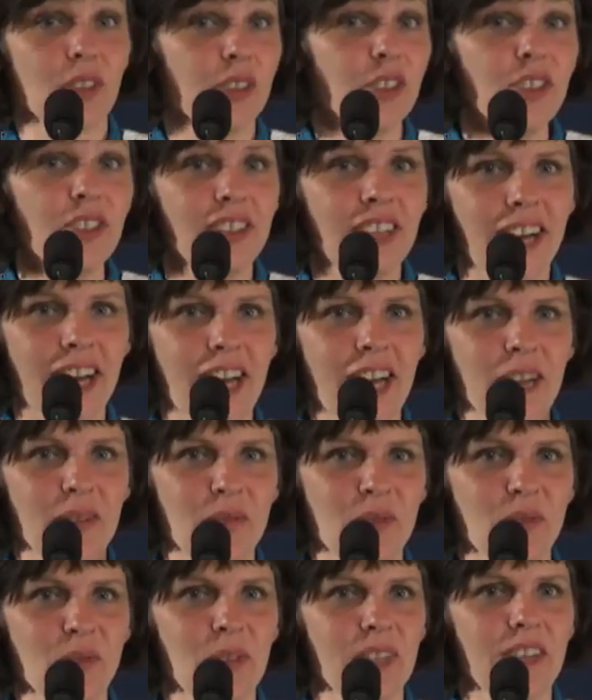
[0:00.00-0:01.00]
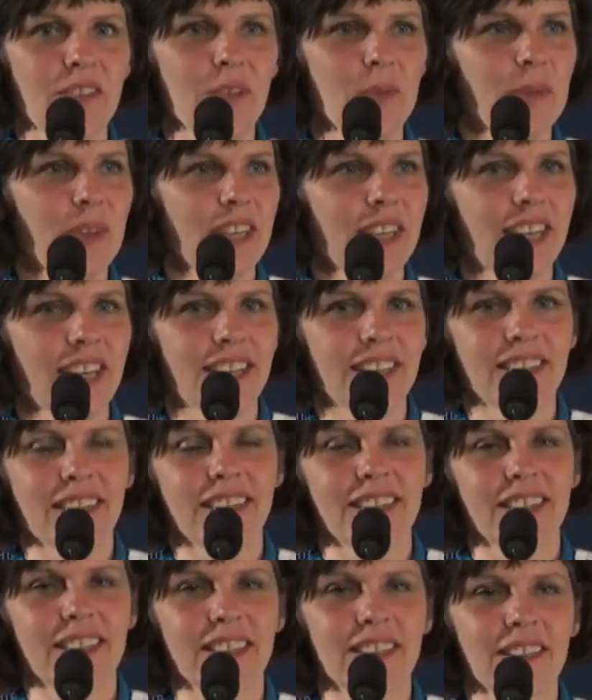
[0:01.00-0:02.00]
good times, when everybody had
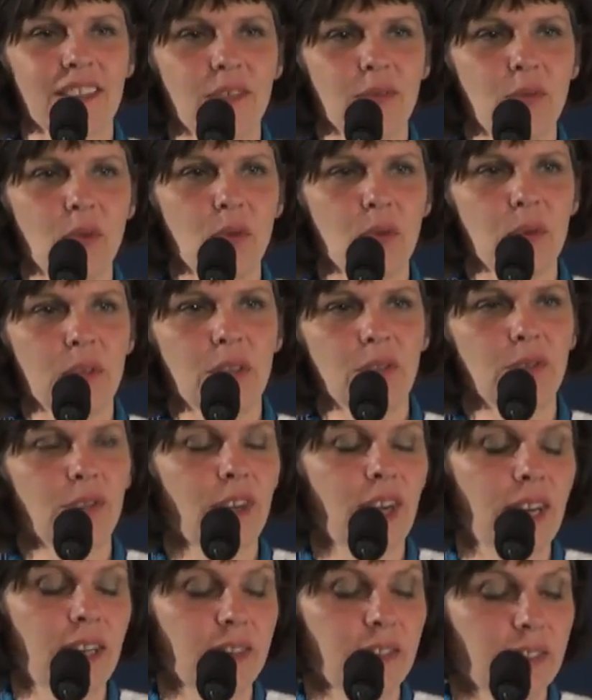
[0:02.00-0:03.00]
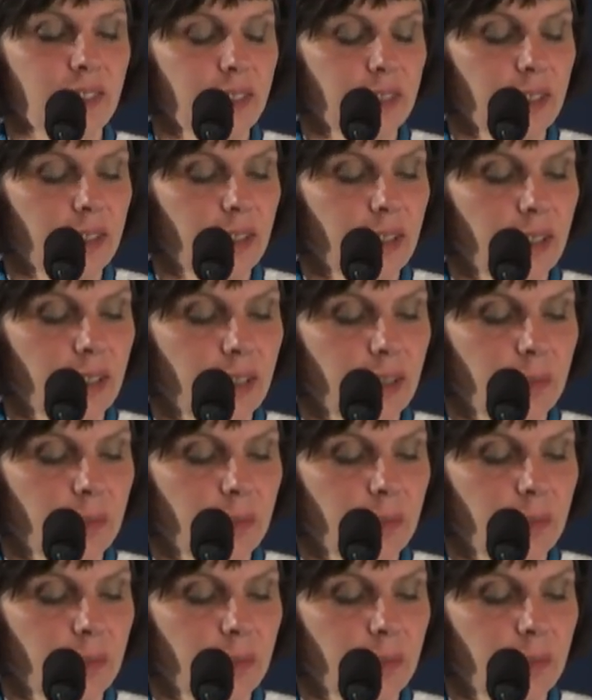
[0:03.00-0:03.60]
four-wheel drives and